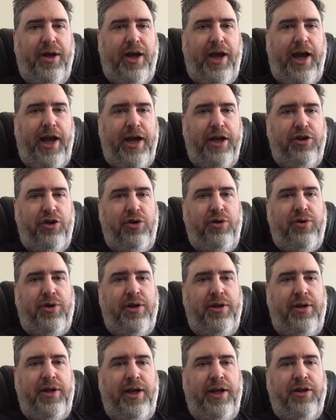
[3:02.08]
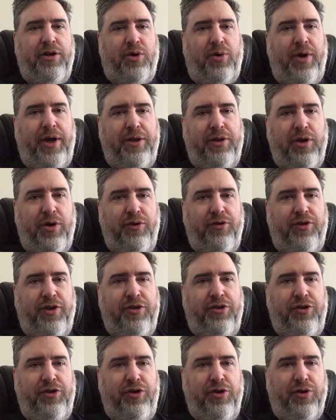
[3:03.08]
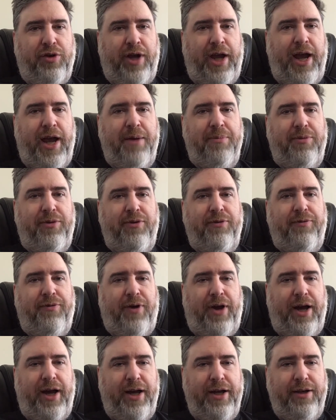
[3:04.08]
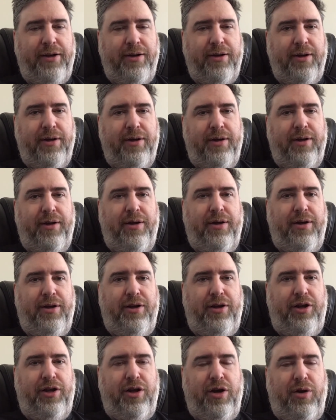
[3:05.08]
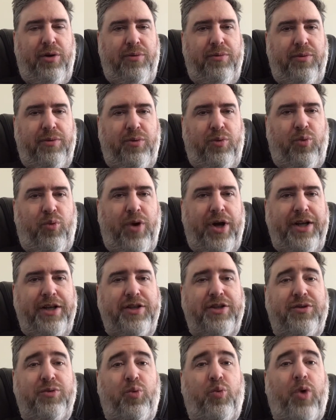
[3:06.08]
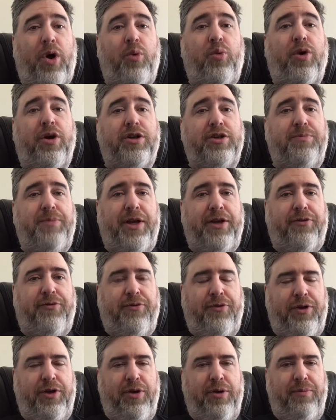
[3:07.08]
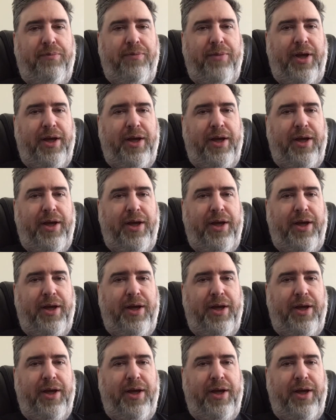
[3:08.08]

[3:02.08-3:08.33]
and you can integrate those into your game to find what works best for you.